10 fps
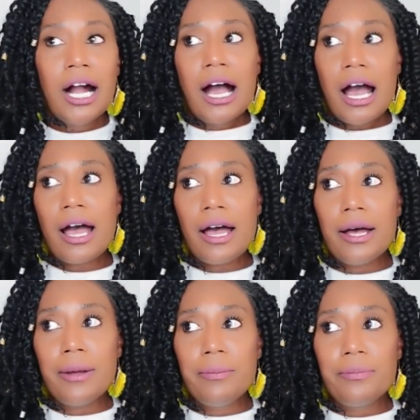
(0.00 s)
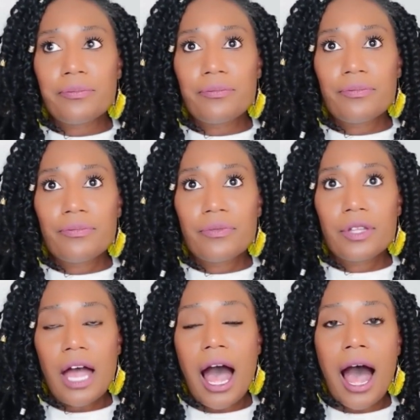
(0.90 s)

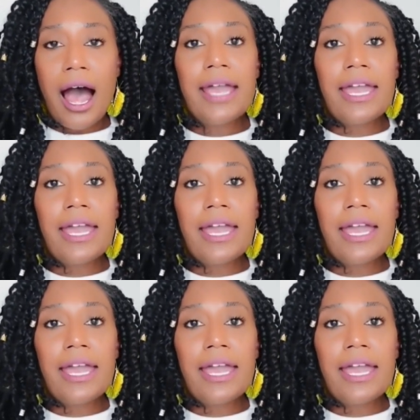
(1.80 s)
I